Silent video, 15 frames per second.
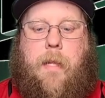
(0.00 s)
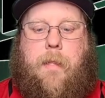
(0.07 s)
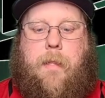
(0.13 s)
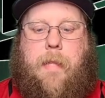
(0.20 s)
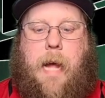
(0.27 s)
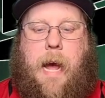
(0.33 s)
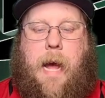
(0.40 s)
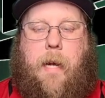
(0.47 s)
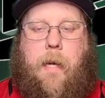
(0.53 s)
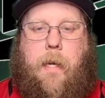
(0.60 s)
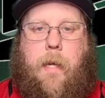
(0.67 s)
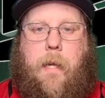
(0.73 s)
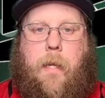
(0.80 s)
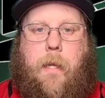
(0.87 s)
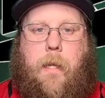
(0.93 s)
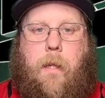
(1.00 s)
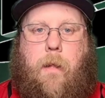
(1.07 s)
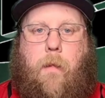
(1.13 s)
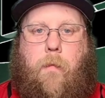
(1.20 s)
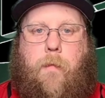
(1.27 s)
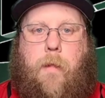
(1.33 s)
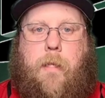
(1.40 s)
that
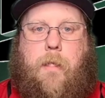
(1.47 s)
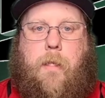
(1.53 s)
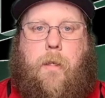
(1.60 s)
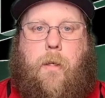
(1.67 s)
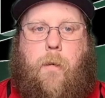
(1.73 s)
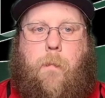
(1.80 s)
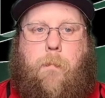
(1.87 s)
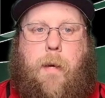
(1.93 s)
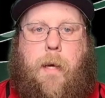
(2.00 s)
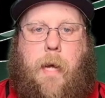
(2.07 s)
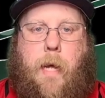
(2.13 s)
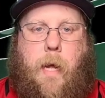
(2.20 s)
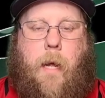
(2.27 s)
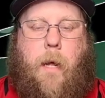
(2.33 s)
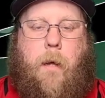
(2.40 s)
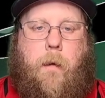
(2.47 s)
this could be,